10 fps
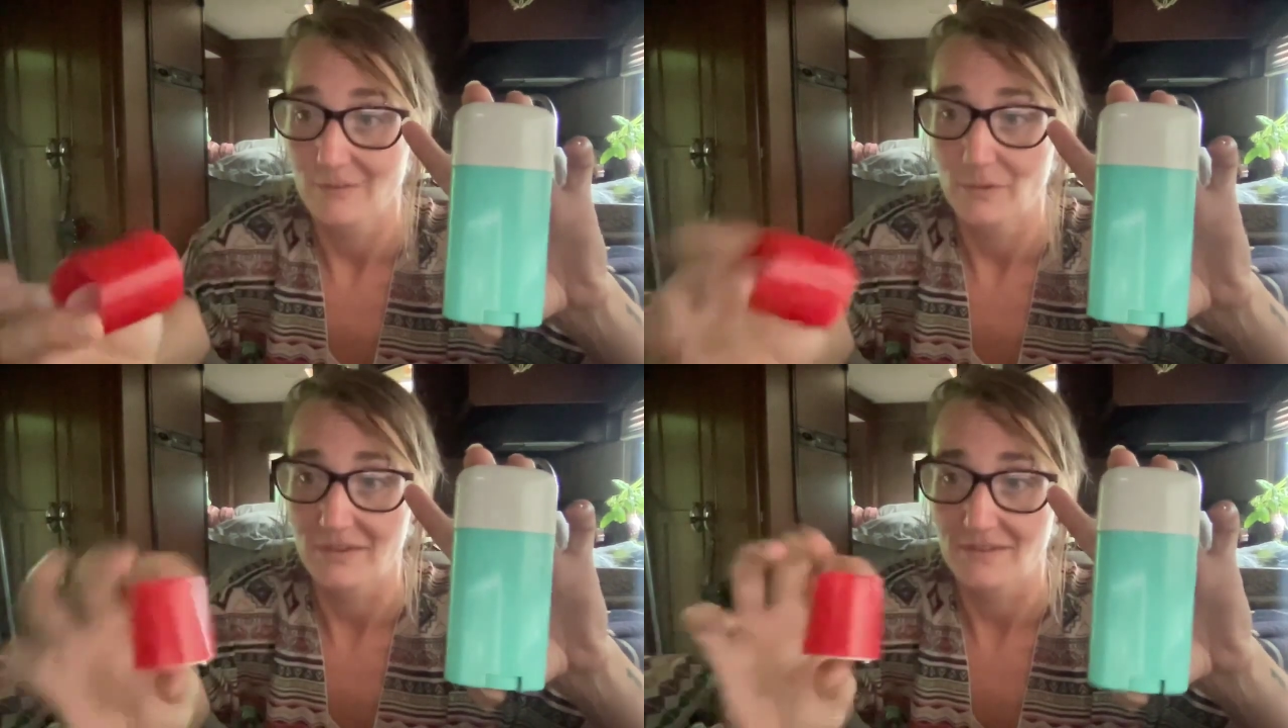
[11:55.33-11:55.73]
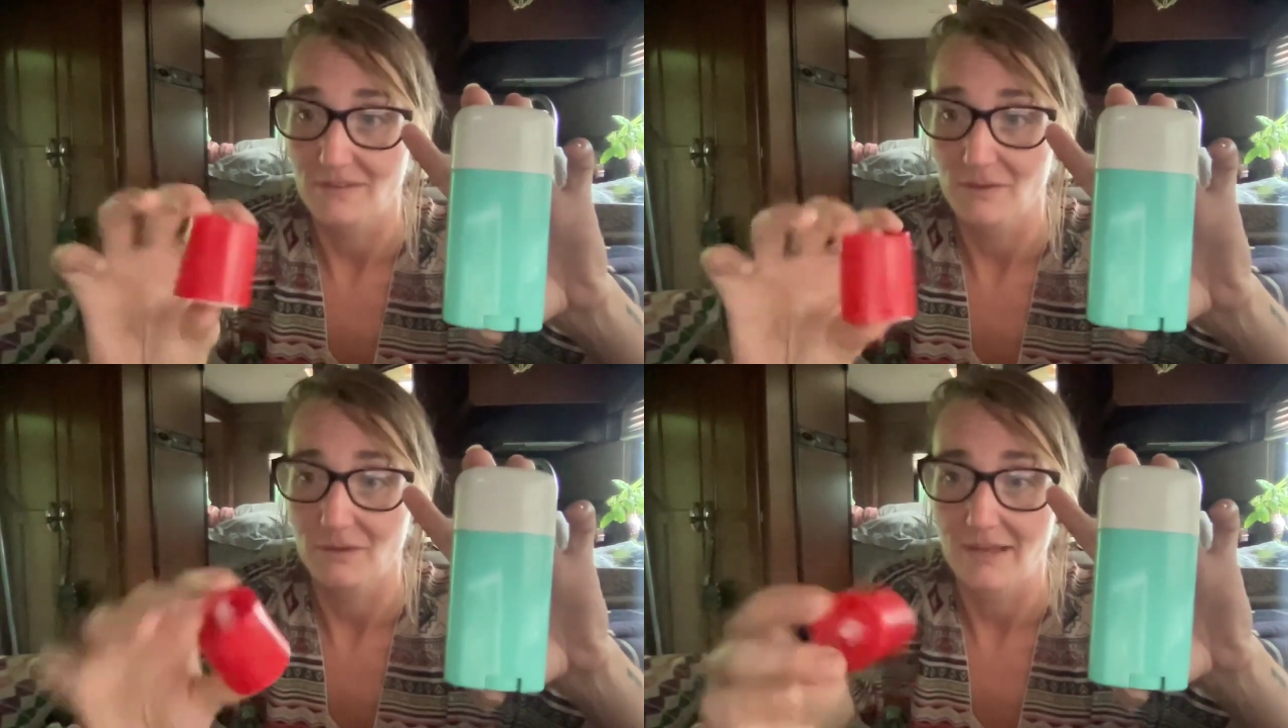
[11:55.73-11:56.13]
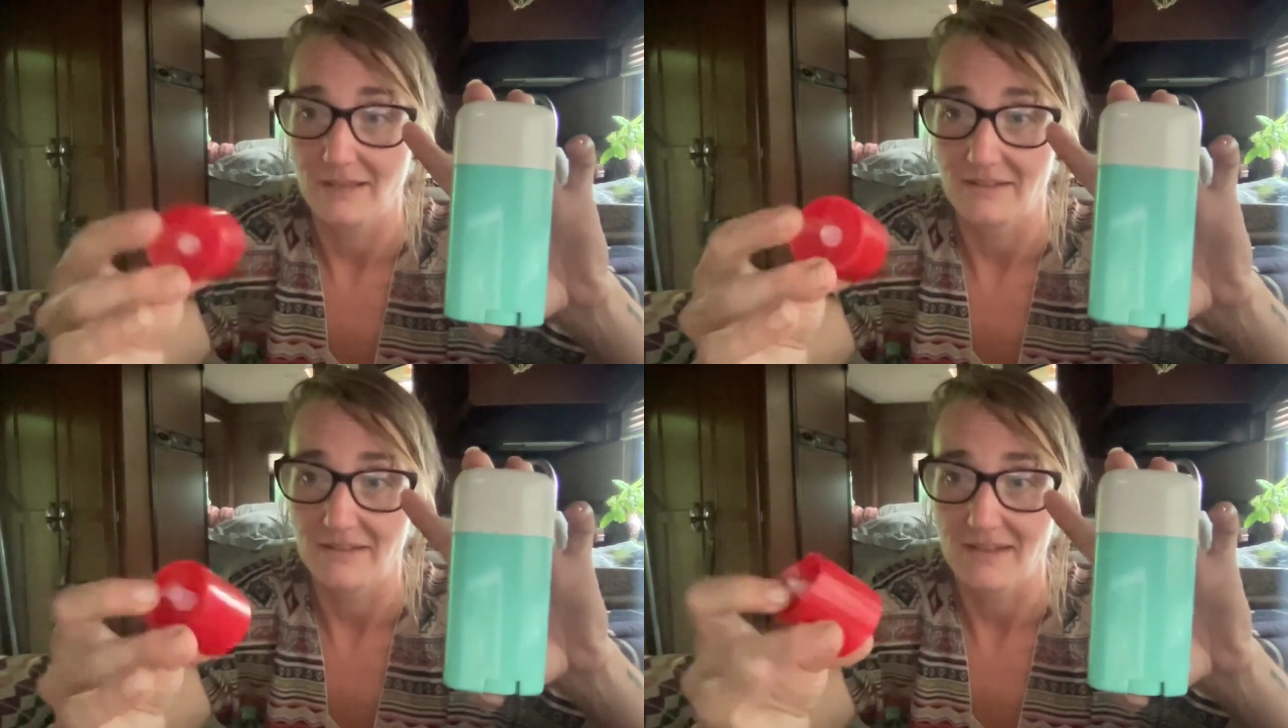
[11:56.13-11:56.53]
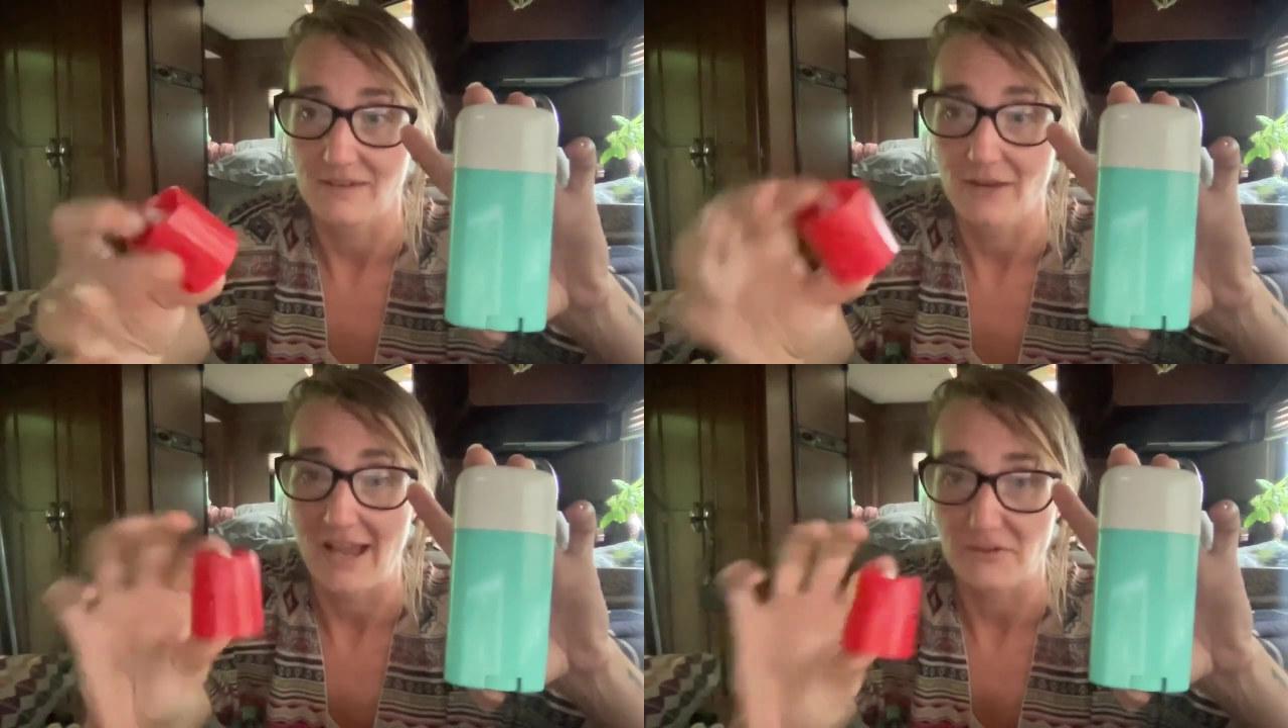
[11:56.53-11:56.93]
what this little LED
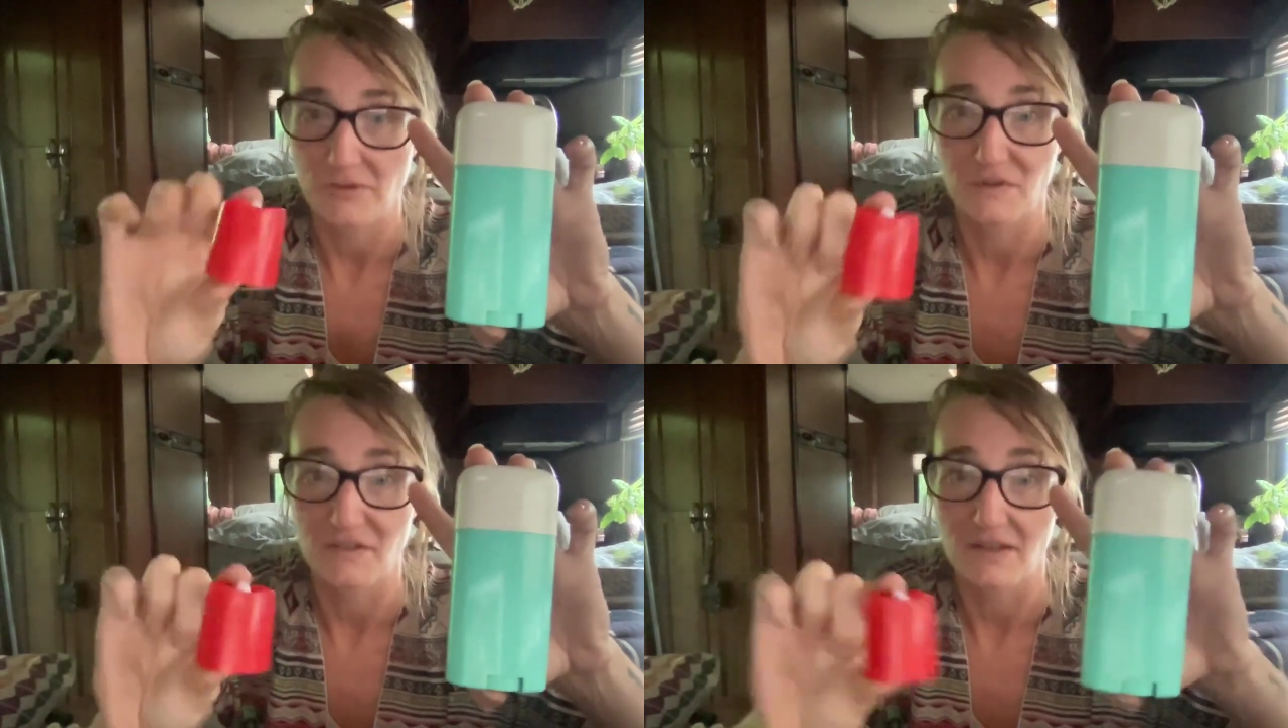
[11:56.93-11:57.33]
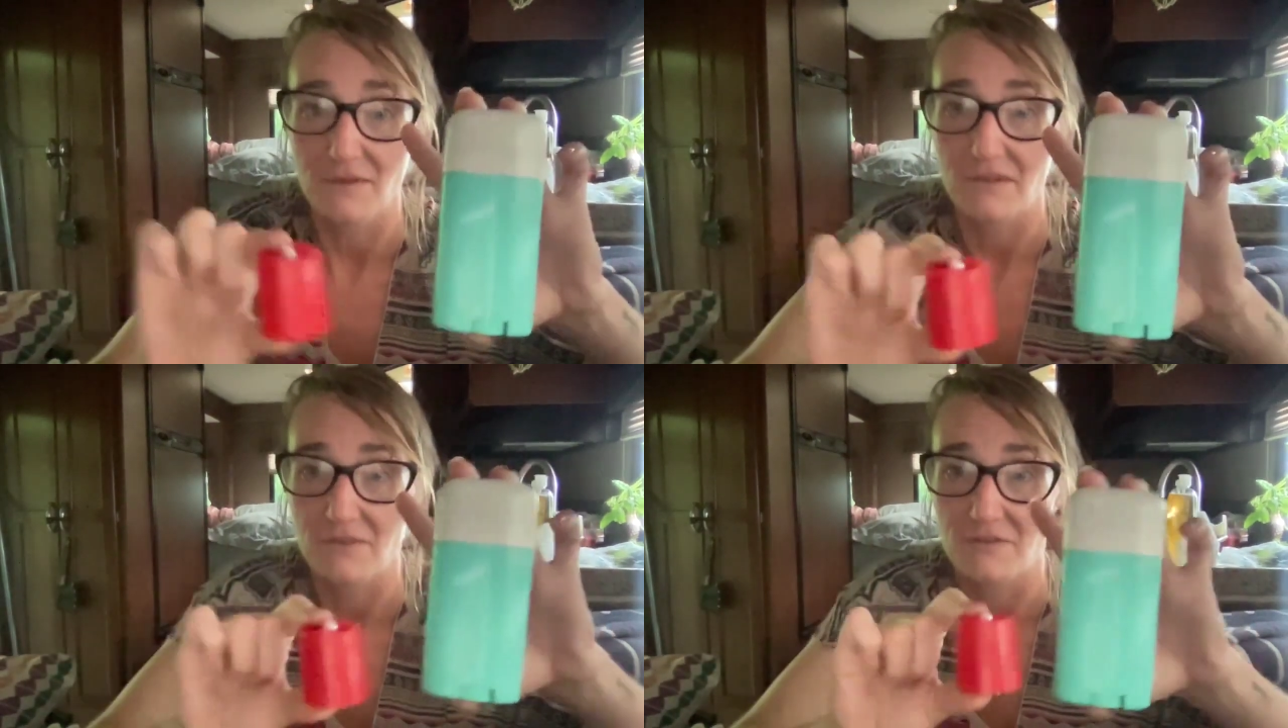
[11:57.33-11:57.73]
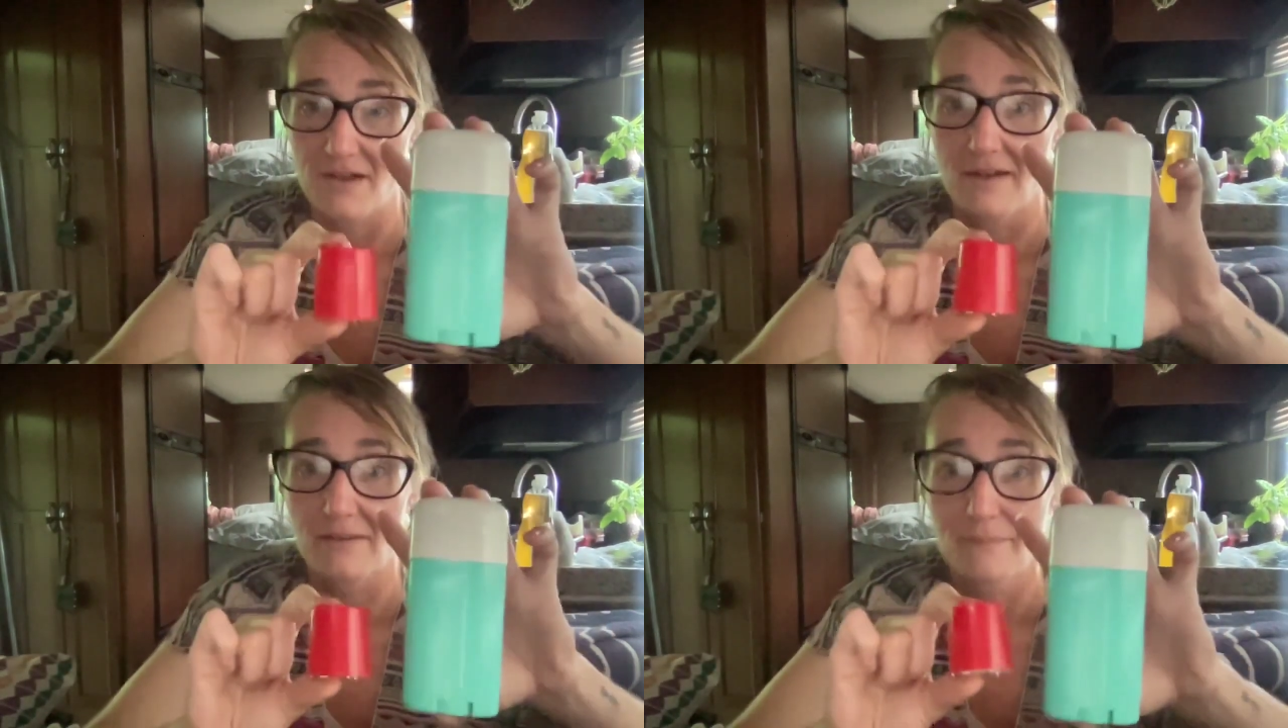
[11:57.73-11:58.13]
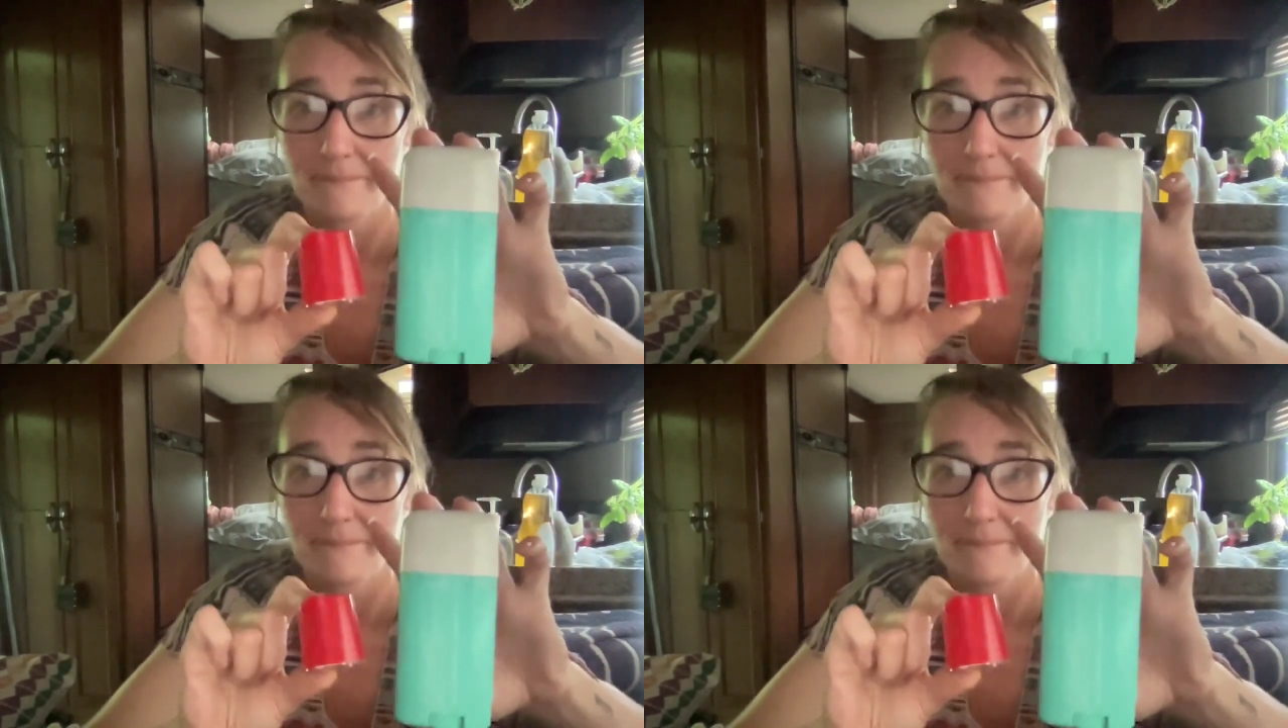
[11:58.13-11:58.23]
candle actually looks like on the other side.